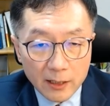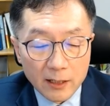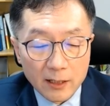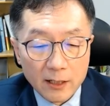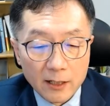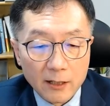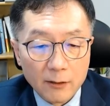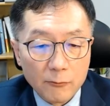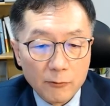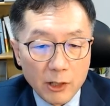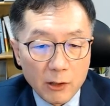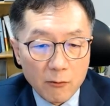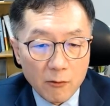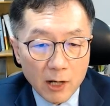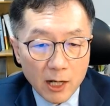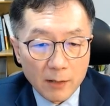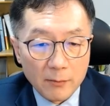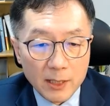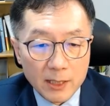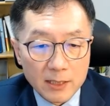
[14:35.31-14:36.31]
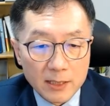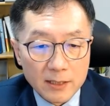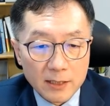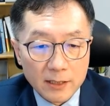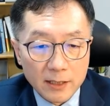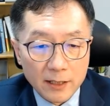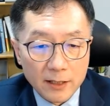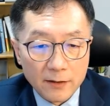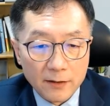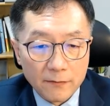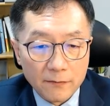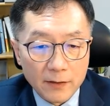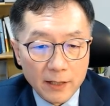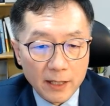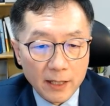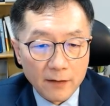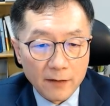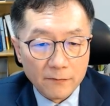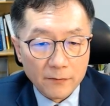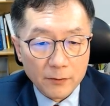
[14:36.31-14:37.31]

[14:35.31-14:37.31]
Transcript: uh, requirements, if they have